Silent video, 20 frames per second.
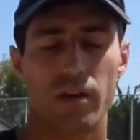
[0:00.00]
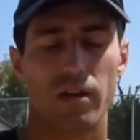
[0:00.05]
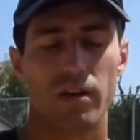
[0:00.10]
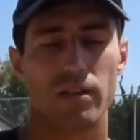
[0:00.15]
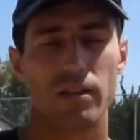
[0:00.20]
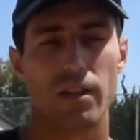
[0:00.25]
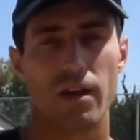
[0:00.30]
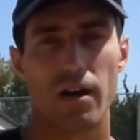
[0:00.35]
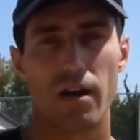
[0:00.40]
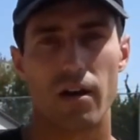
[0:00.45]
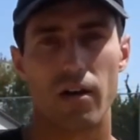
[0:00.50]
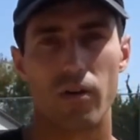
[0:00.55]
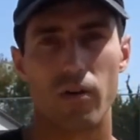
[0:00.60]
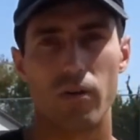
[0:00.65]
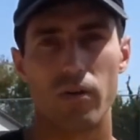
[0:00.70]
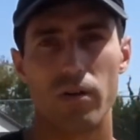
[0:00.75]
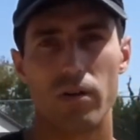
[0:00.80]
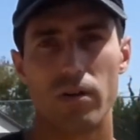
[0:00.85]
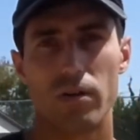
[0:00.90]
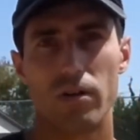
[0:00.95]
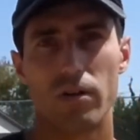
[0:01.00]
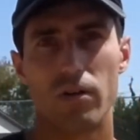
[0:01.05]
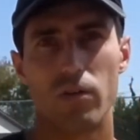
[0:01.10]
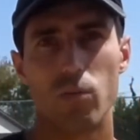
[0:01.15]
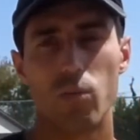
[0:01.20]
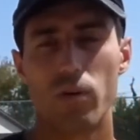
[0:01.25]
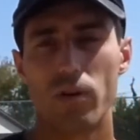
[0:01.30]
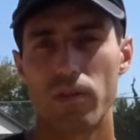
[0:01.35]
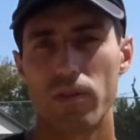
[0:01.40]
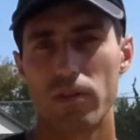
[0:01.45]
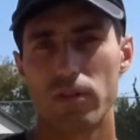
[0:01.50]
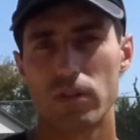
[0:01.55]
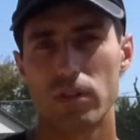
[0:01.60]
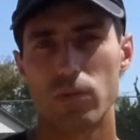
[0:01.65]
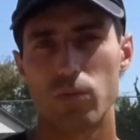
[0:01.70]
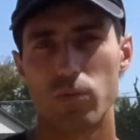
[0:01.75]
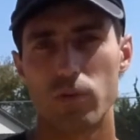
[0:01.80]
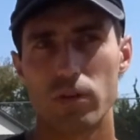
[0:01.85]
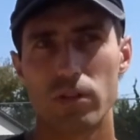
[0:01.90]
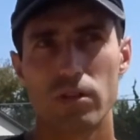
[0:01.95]

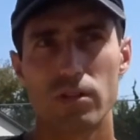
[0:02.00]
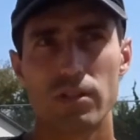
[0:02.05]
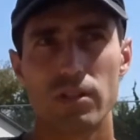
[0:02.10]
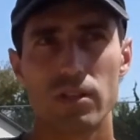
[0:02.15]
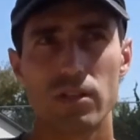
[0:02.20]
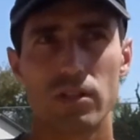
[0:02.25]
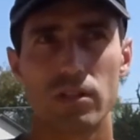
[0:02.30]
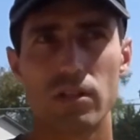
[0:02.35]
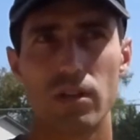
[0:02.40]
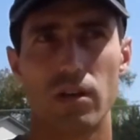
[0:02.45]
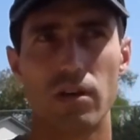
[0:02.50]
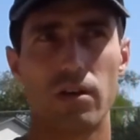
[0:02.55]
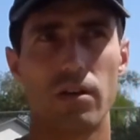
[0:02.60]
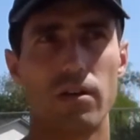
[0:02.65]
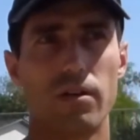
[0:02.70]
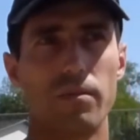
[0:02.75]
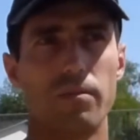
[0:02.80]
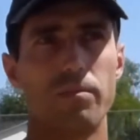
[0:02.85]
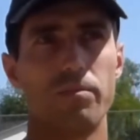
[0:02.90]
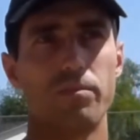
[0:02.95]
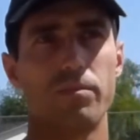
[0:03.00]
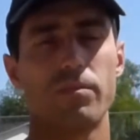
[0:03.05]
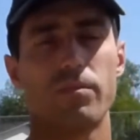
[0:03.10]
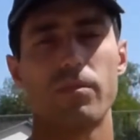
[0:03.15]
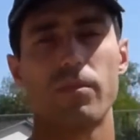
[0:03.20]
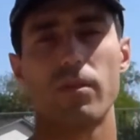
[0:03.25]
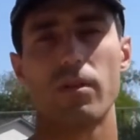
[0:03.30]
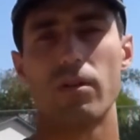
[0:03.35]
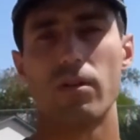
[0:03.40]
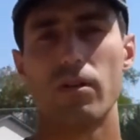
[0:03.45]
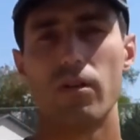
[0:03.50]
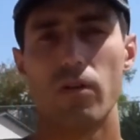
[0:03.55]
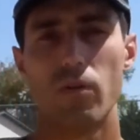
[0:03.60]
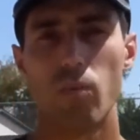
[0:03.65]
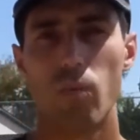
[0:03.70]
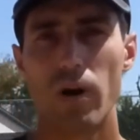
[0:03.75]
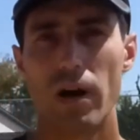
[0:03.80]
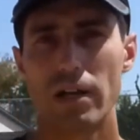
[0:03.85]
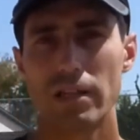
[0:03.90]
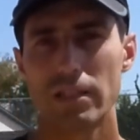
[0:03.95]
What is this?
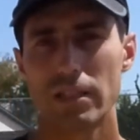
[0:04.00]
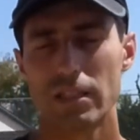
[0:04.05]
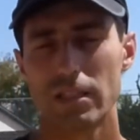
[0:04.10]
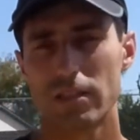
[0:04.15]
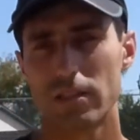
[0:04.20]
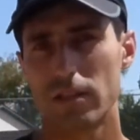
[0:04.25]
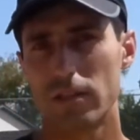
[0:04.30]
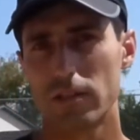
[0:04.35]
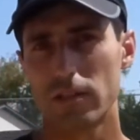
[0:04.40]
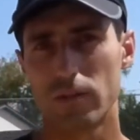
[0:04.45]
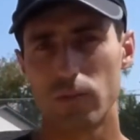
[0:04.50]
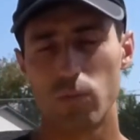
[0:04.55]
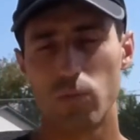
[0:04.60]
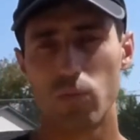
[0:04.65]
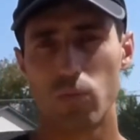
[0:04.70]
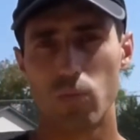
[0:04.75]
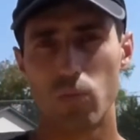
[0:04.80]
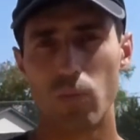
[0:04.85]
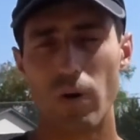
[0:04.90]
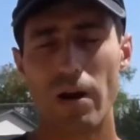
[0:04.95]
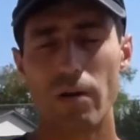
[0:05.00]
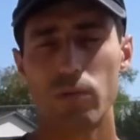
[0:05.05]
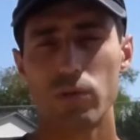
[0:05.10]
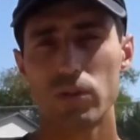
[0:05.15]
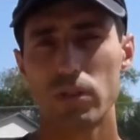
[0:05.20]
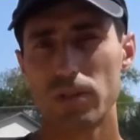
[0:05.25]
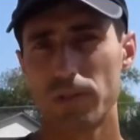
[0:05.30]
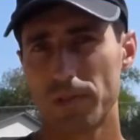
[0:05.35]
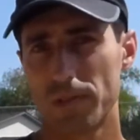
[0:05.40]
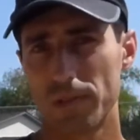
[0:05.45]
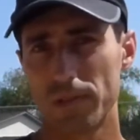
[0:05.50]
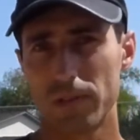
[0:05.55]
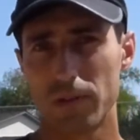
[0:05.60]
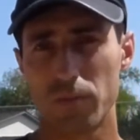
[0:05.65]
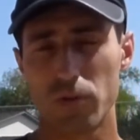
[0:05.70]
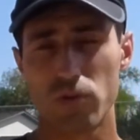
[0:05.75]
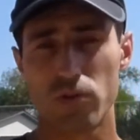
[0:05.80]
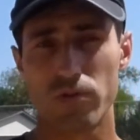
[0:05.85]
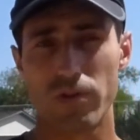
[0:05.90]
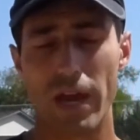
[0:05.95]
Why is this system? Why was this
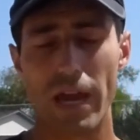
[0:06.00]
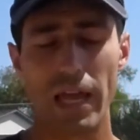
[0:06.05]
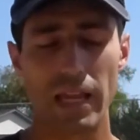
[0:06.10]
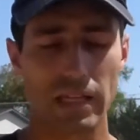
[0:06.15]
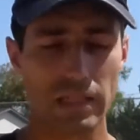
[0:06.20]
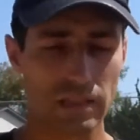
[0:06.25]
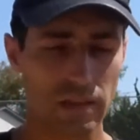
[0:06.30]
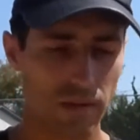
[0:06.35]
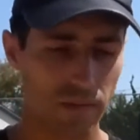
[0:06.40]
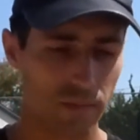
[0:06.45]
system created?